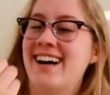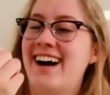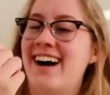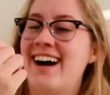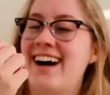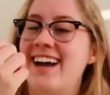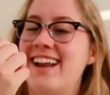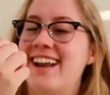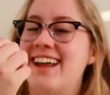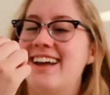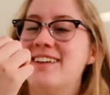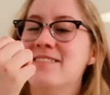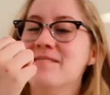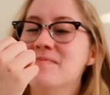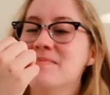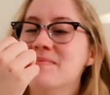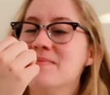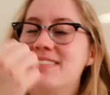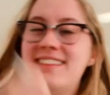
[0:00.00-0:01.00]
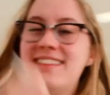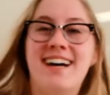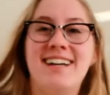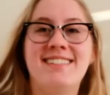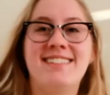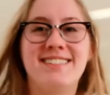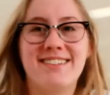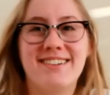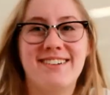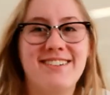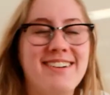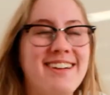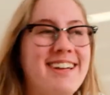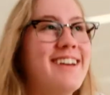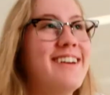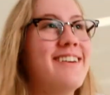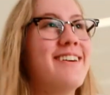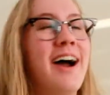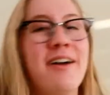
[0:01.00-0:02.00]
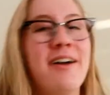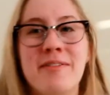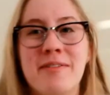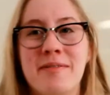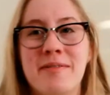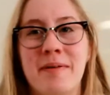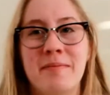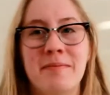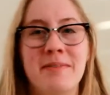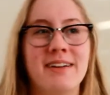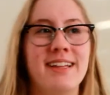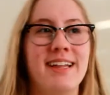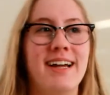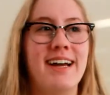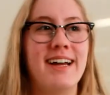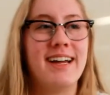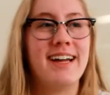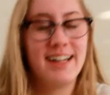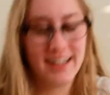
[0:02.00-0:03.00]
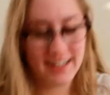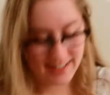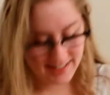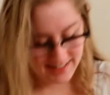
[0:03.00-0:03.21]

god! That's so cute. I remember that.